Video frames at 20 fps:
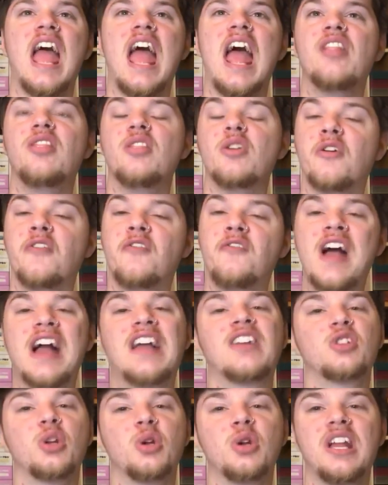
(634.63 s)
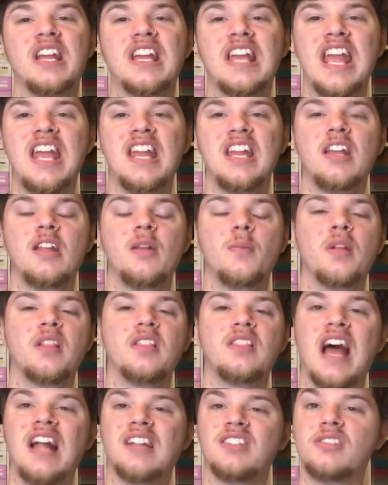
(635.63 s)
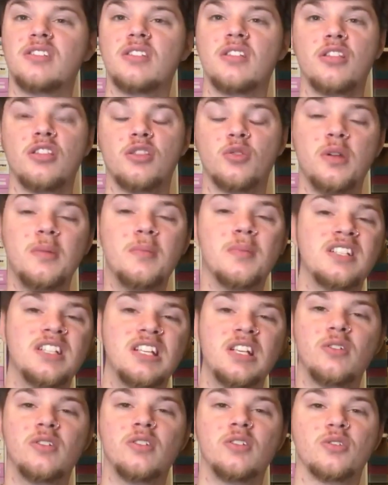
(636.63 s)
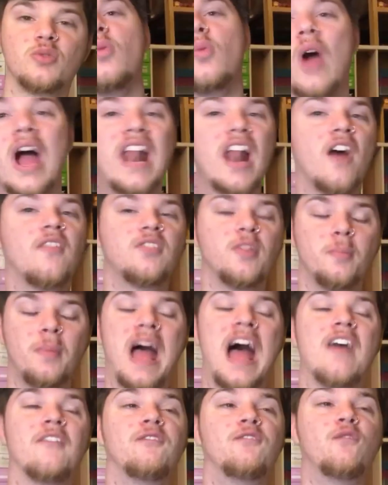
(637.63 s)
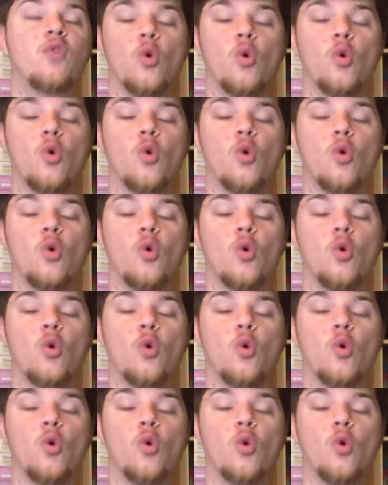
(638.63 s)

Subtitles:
and their effects are negated, but that's 3 materials right off the bat